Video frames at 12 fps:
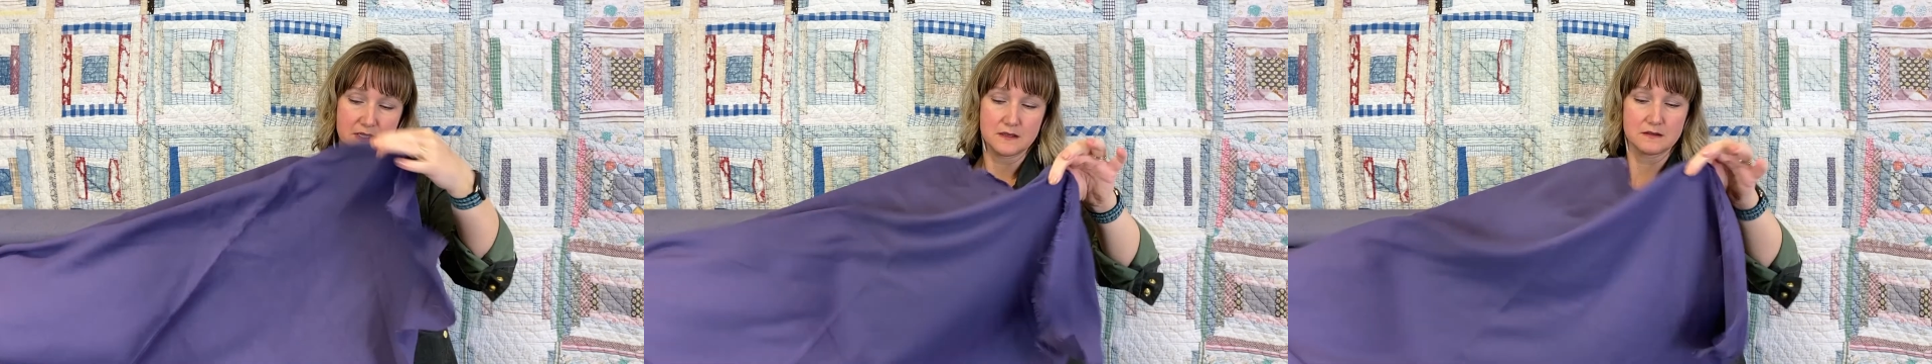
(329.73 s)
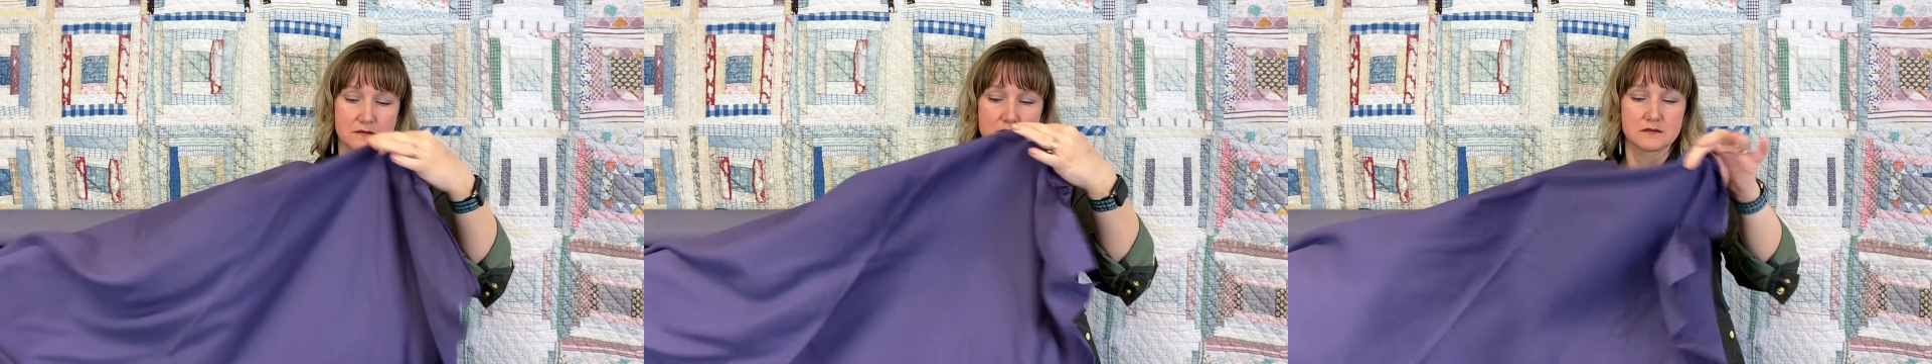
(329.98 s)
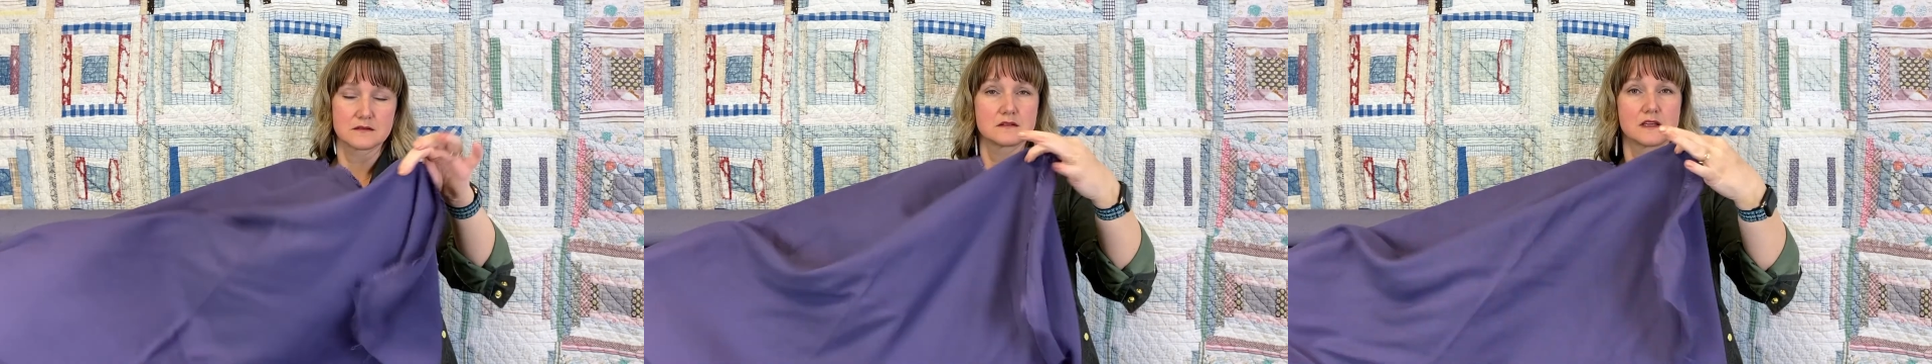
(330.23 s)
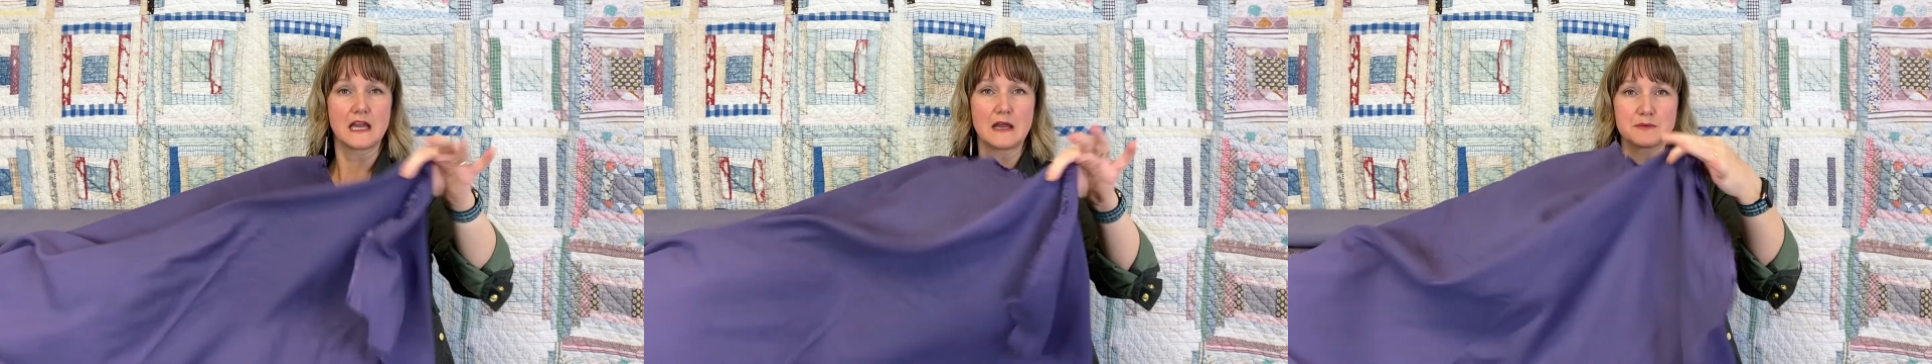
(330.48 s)

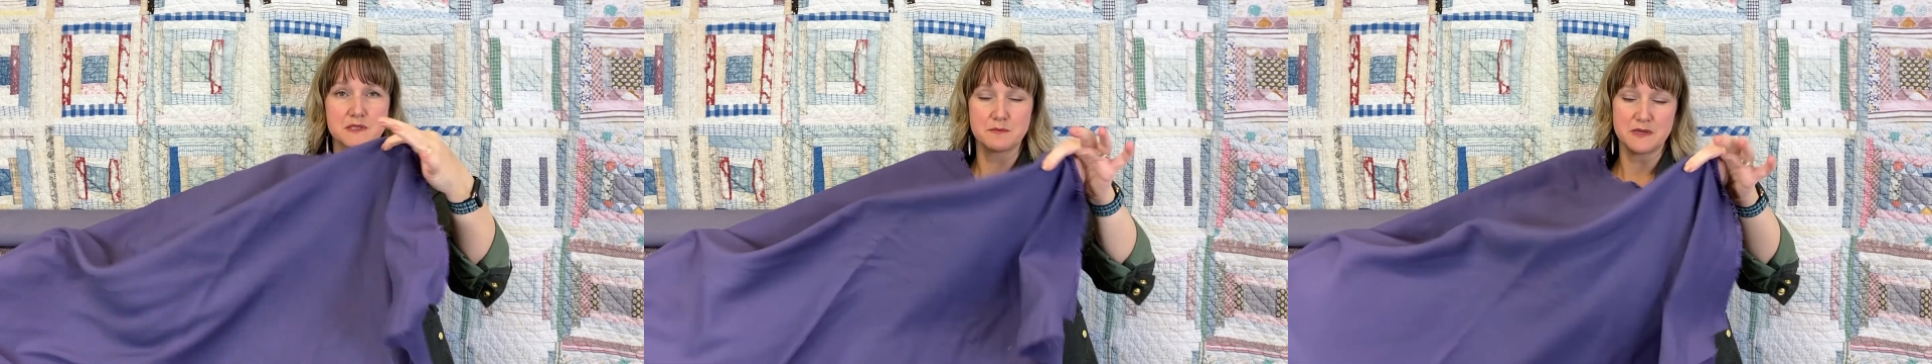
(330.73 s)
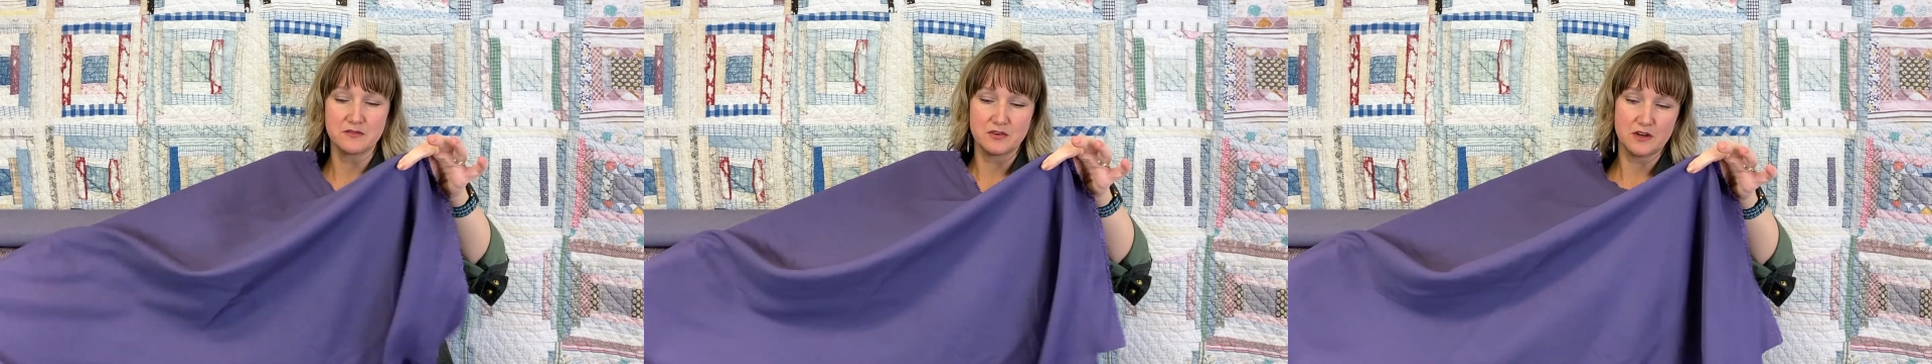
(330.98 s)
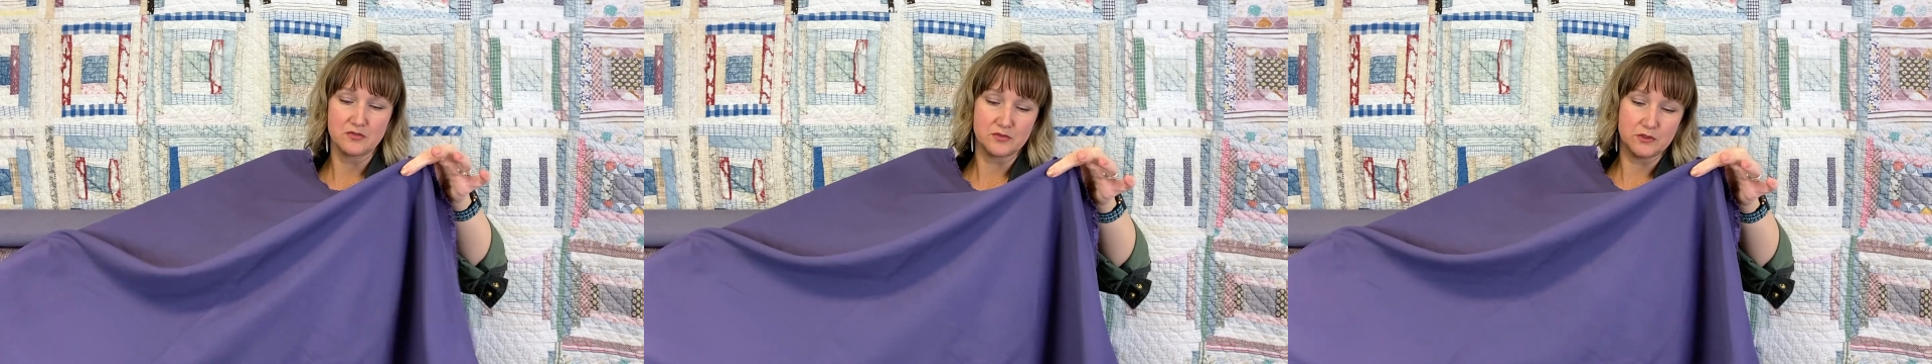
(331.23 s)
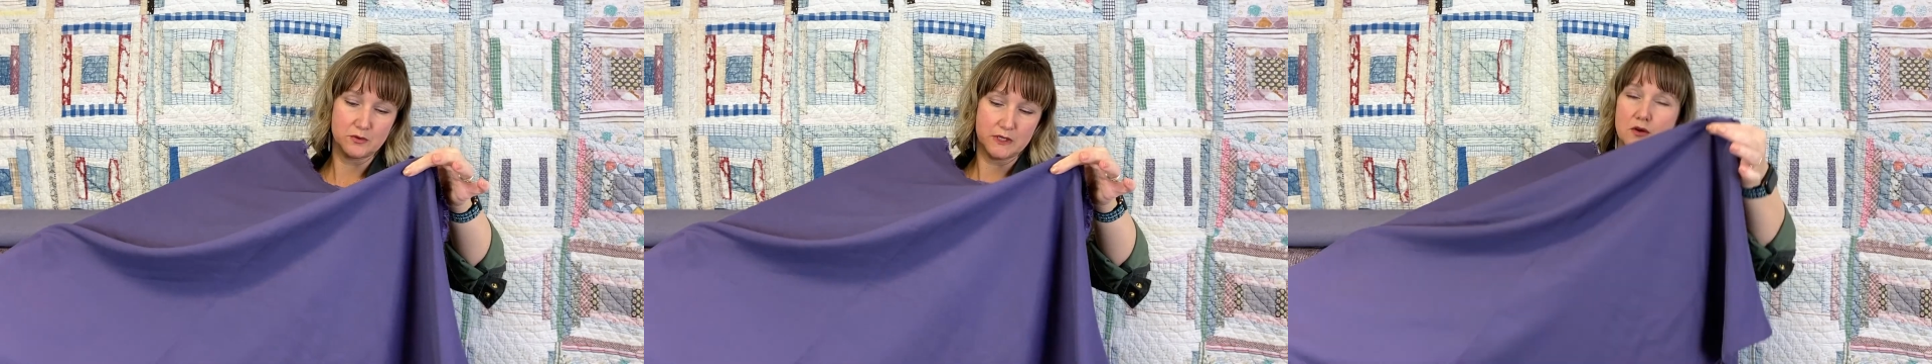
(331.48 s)
it be very
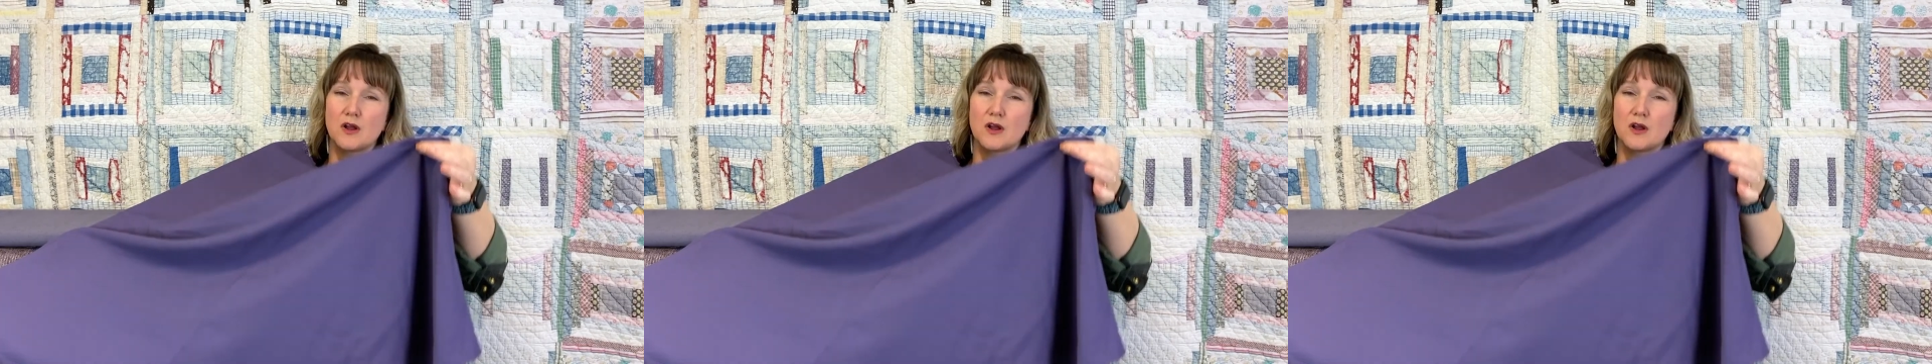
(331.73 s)
fluid.